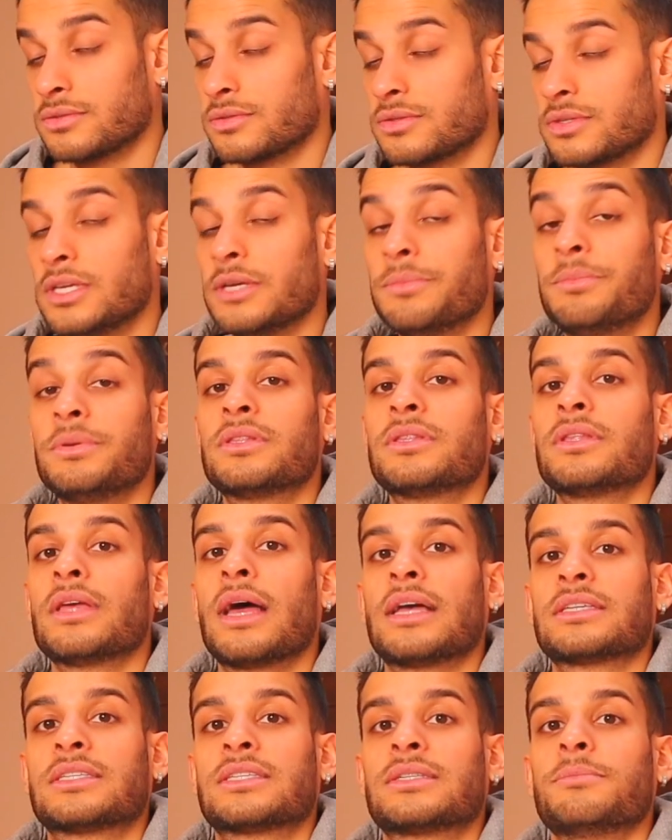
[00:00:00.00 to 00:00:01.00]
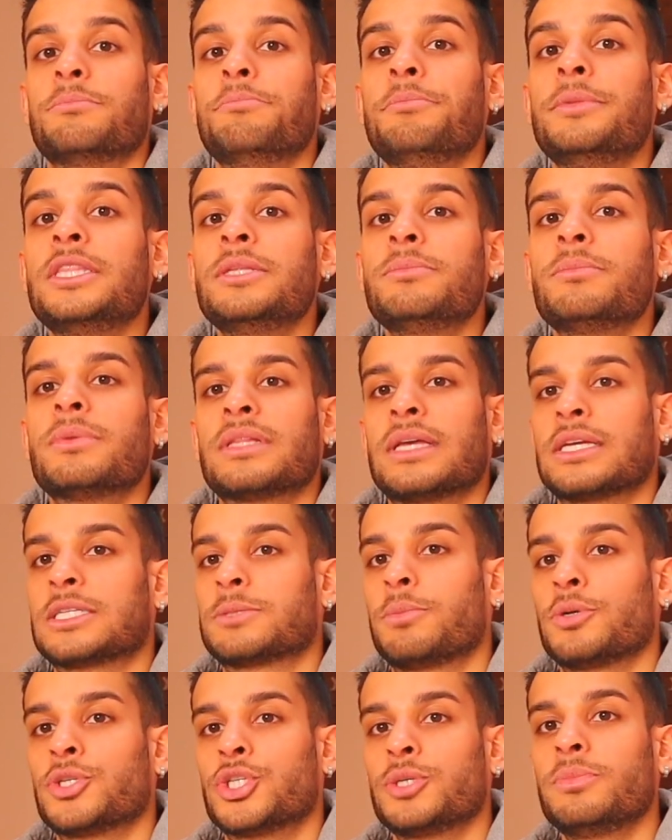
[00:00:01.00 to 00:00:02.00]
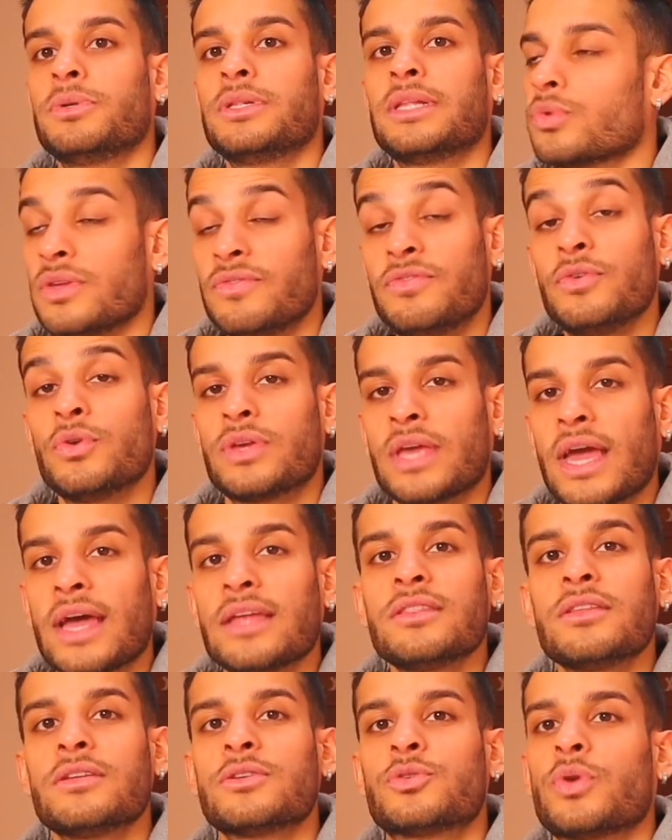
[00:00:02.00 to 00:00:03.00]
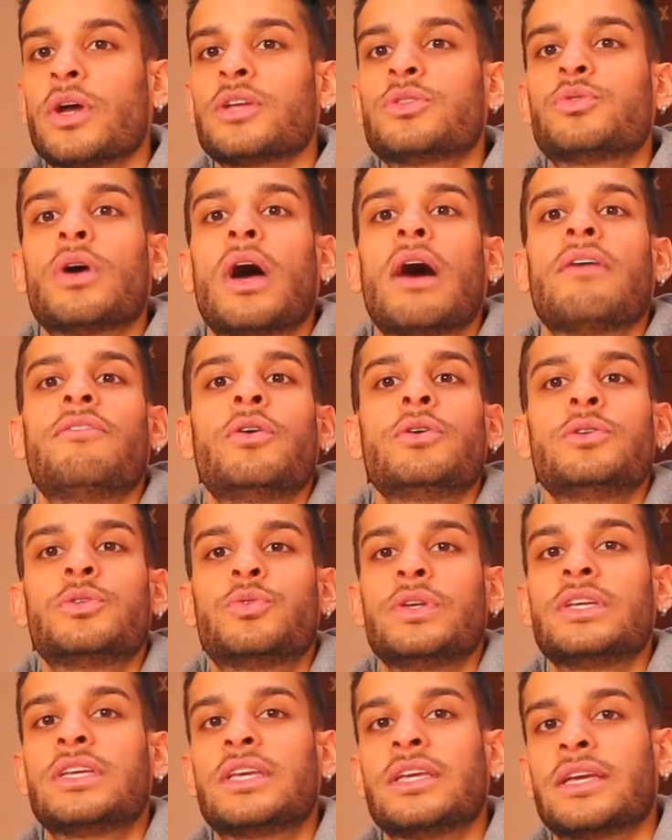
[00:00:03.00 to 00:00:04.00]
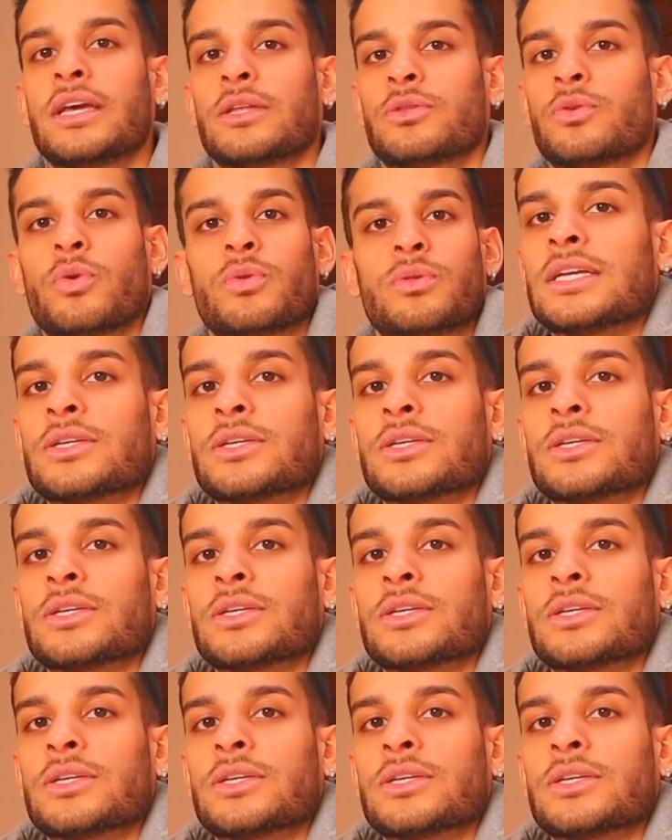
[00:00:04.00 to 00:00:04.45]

Keep it as minimal as possible. If you can, try to avoid drinking at all.